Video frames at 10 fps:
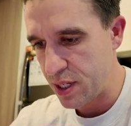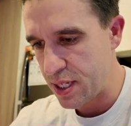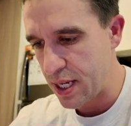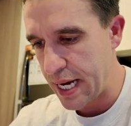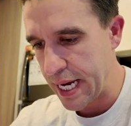
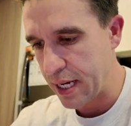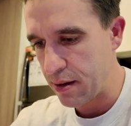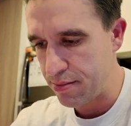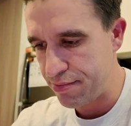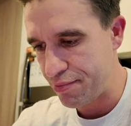It's like,
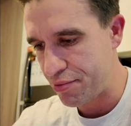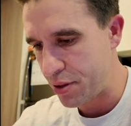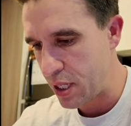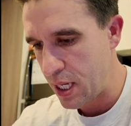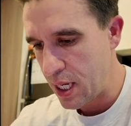
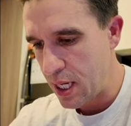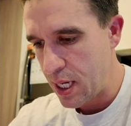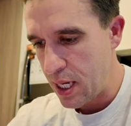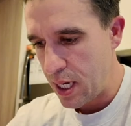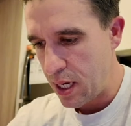
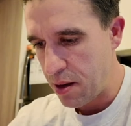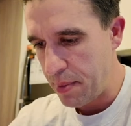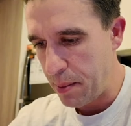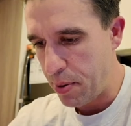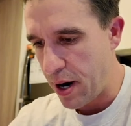you can
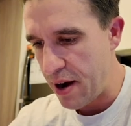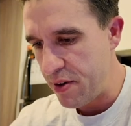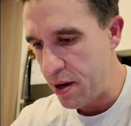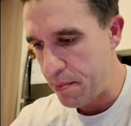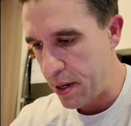be
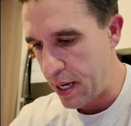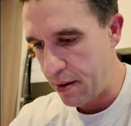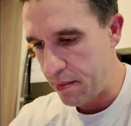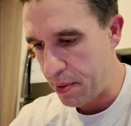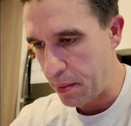private,
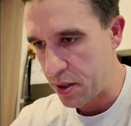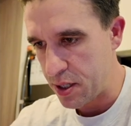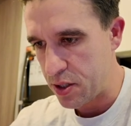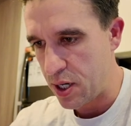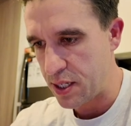but people
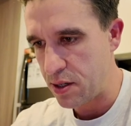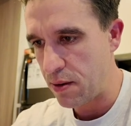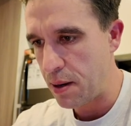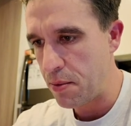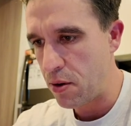just trust
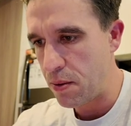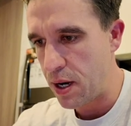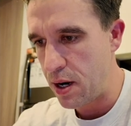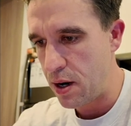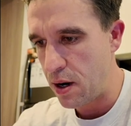you way more
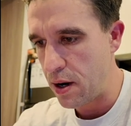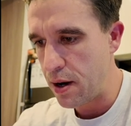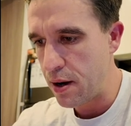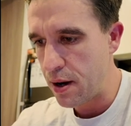when you're not.